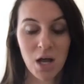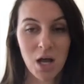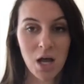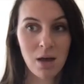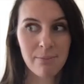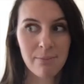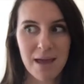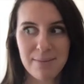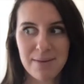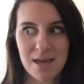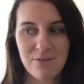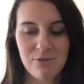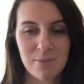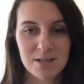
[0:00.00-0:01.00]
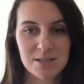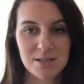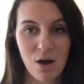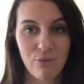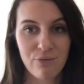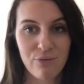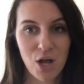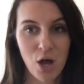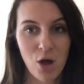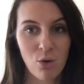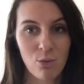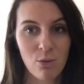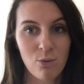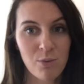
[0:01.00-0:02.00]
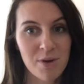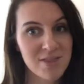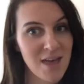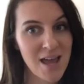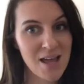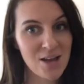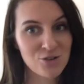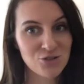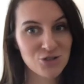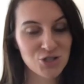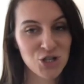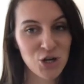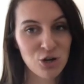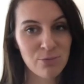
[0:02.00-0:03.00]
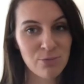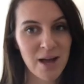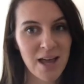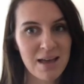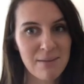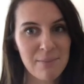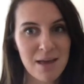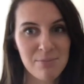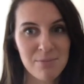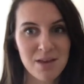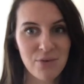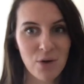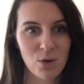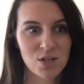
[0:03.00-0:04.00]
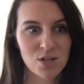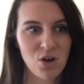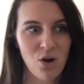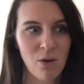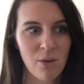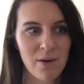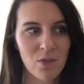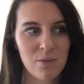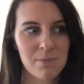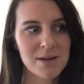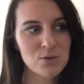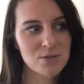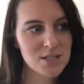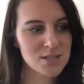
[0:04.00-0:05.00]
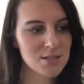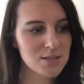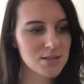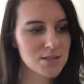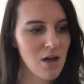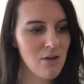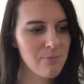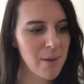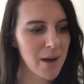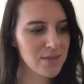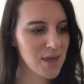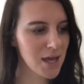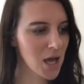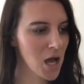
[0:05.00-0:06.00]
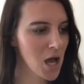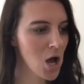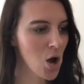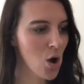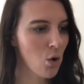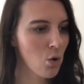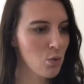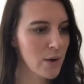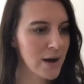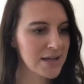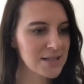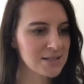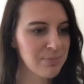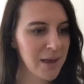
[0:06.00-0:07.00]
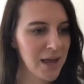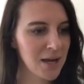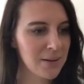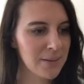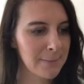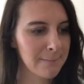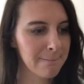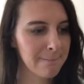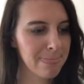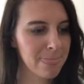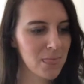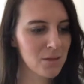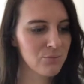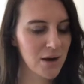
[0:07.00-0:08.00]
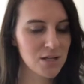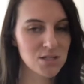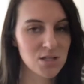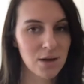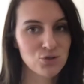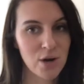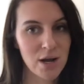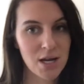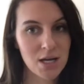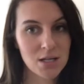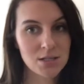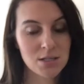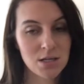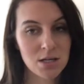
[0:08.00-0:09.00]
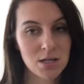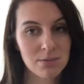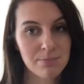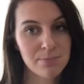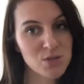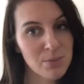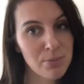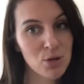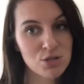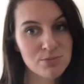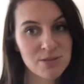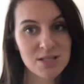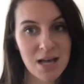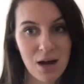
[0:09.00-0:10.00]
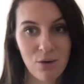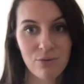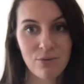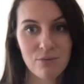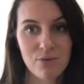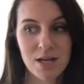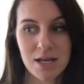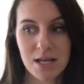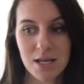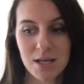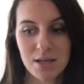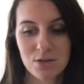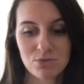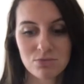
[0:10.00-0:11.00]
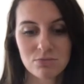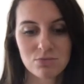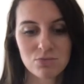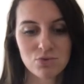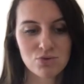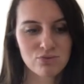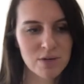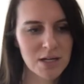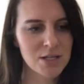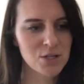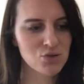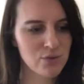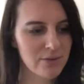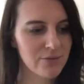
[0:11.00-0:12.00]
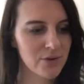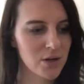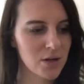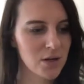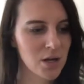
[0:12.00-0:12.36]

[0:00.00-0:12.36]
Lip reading: maybe given myself a go with the 800 too, but it made me focus on the middle distance stuff. But I think always been a very tough trainer to push myself and really, really driven.